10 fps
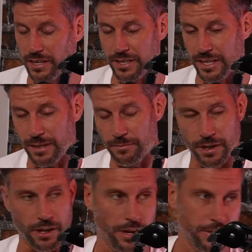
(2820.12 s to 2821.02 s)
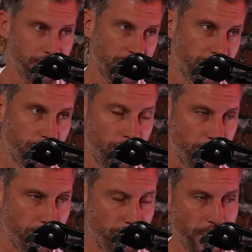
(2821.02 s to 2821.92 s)
D M'd a lot. Can you write
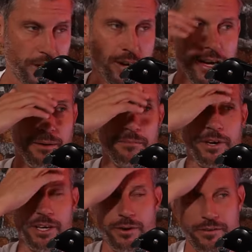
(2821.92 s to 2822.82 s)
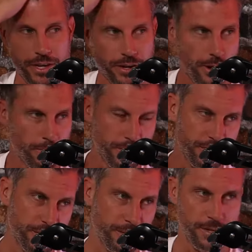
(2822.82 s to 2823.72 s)
me a program? Are you ever going to open a
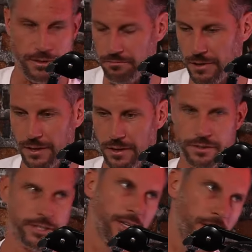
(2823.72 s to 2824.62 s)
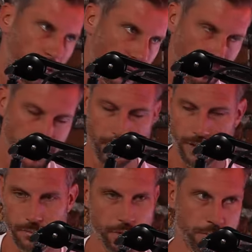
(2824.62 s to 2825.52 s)
gym in Sydney?
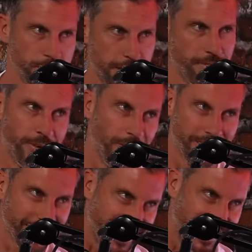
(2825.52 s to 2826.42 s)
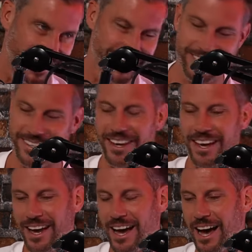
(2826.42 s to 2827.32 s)
Which was never on the cards.
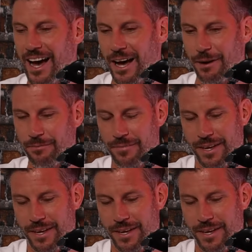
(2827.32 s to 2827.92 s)
Mm. Um,